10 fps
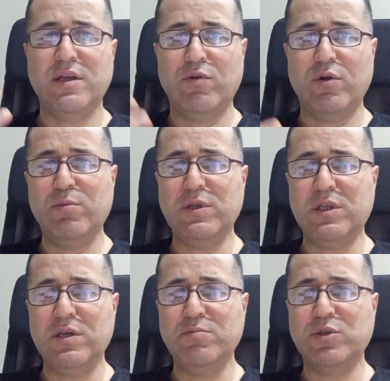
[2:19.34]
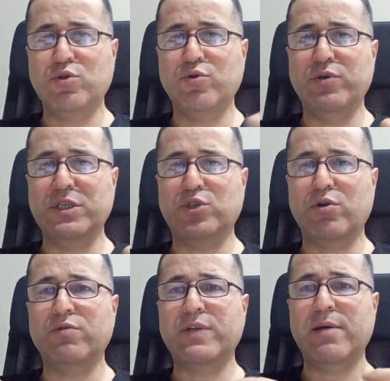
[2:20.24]
development teams to
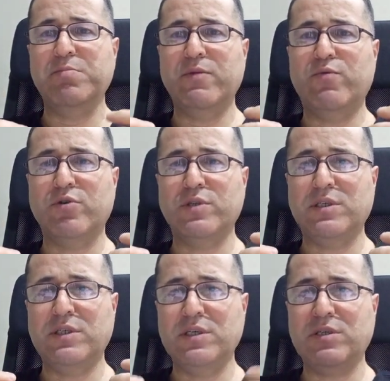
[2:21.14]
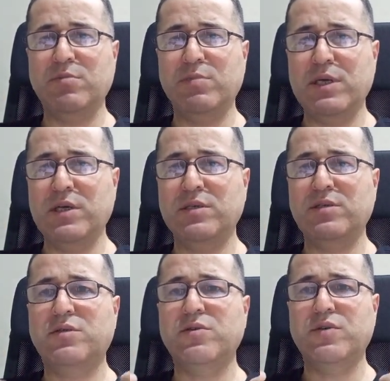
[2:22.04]
resolve them before the system
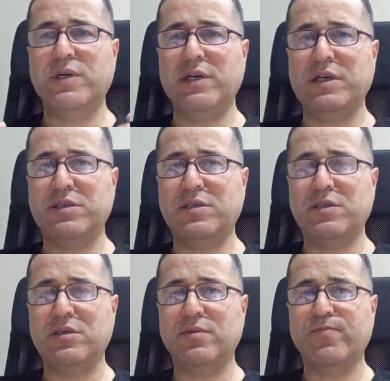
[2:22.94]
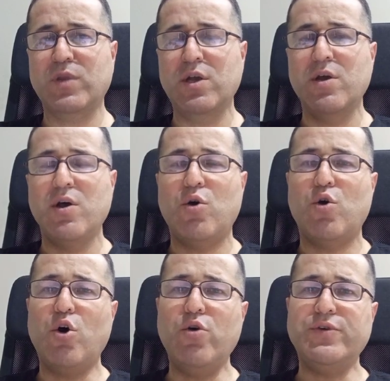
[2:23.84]
is released.
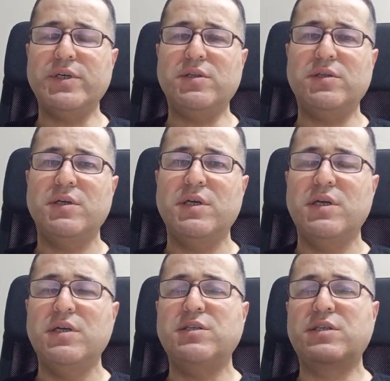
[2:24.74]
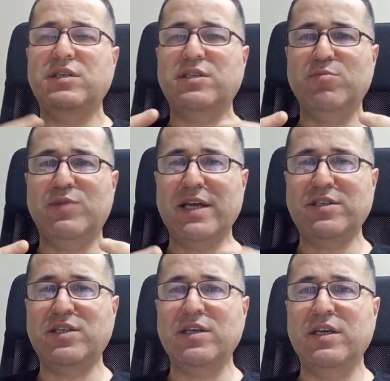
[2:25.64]
Overall, System
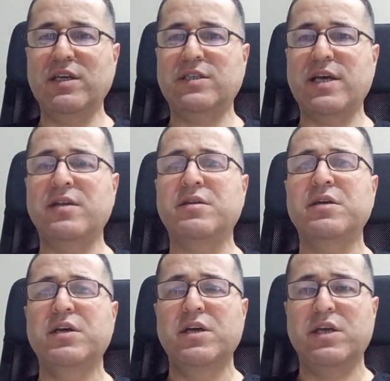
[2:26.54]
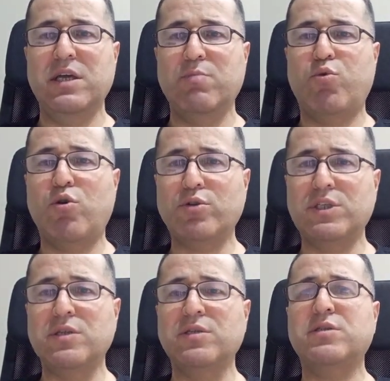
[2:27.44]
testing is an
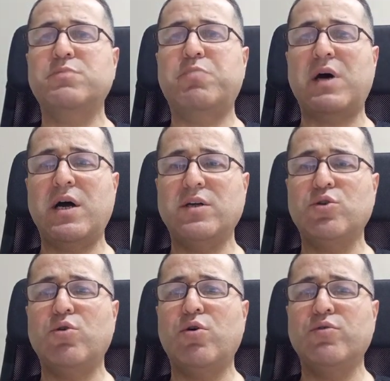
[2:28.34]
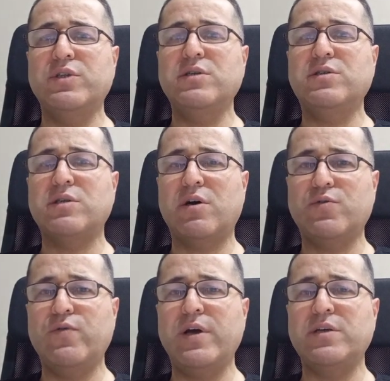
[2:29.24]
important part of the
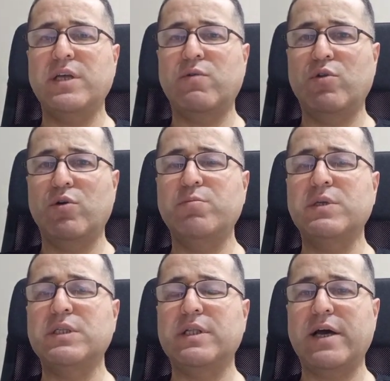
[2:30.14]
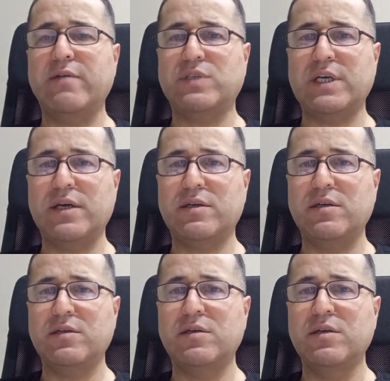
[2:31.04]
software development
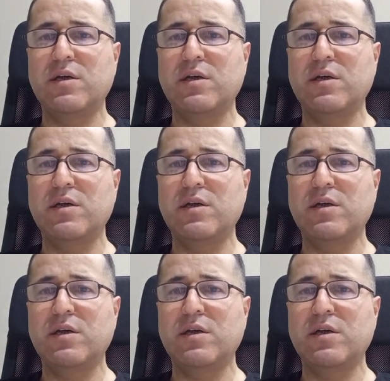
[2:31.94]
lifecycle